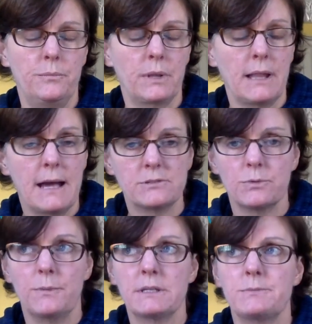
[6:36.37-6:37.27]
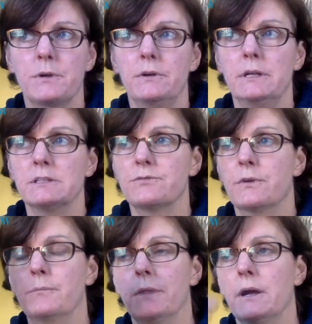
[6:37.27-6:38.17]
classroom experience
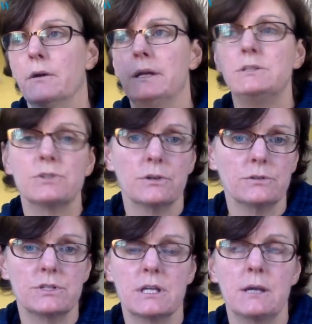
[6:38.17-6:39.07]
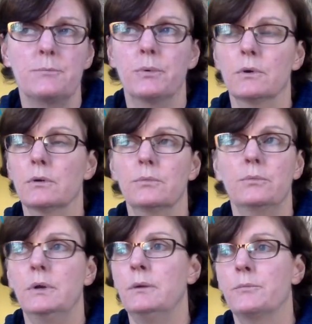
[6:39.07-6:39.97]
from their internship or
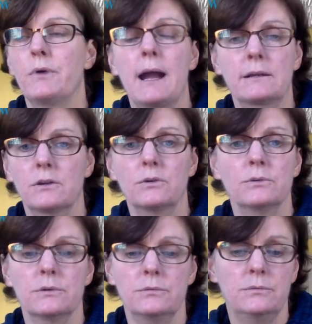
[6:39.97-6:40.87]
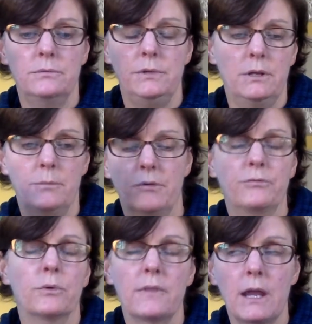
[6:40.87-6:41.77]
practical,
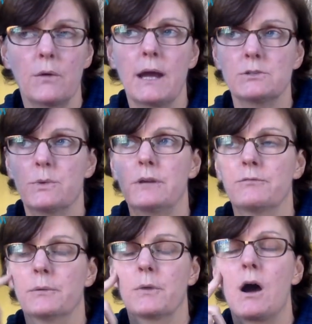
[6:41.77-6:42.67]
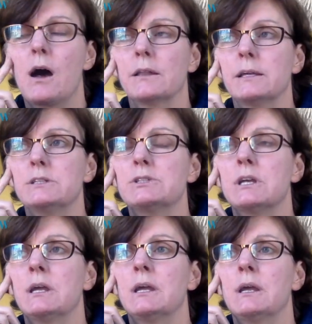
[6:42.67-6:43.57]
before they graduate from
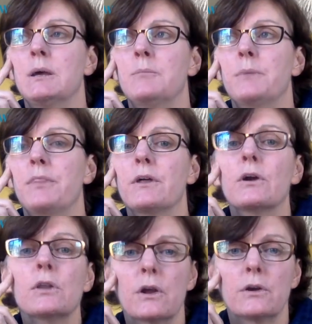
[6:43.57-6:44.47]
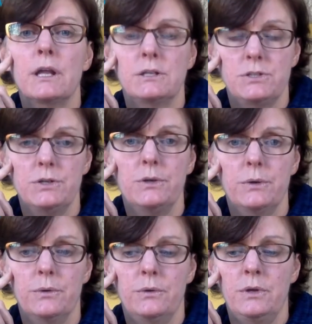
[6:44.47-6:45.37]
college, but they're learning
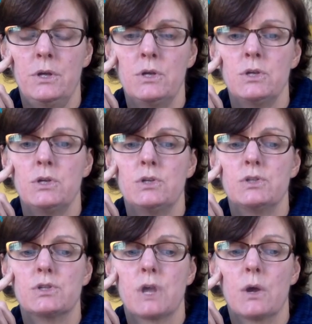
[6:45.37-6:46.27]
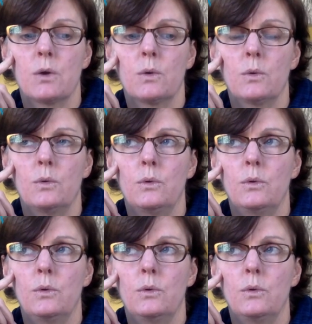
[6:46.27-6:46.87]
too. So